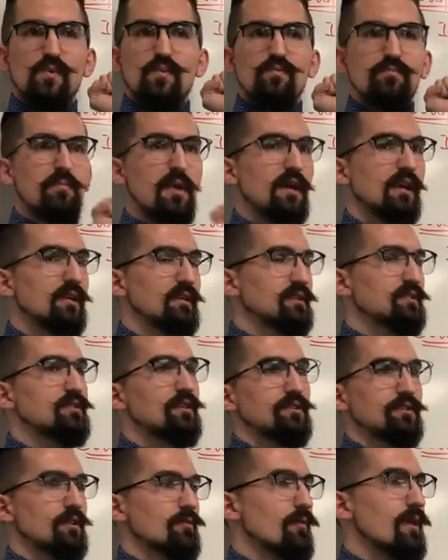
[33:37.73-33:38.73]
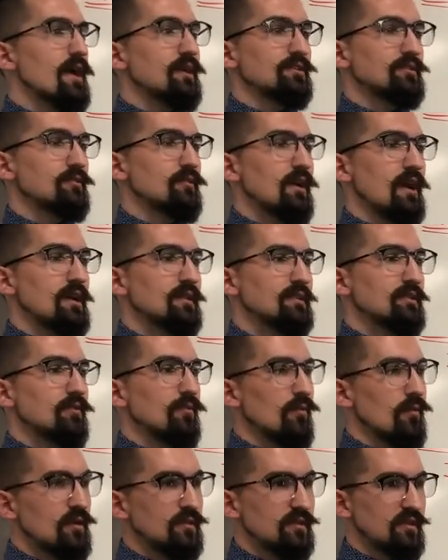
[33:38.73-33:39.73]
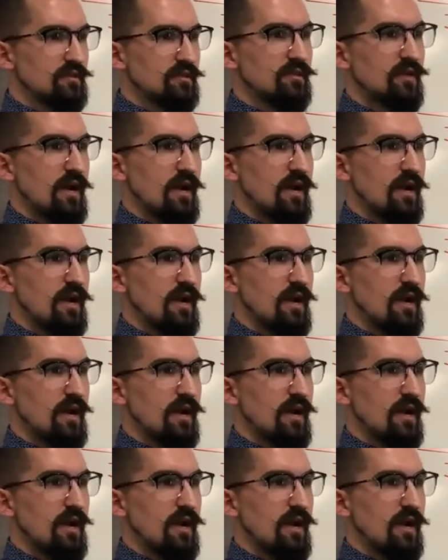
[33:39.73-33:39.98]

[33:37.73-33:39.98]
make a decision and rationalize it, or is this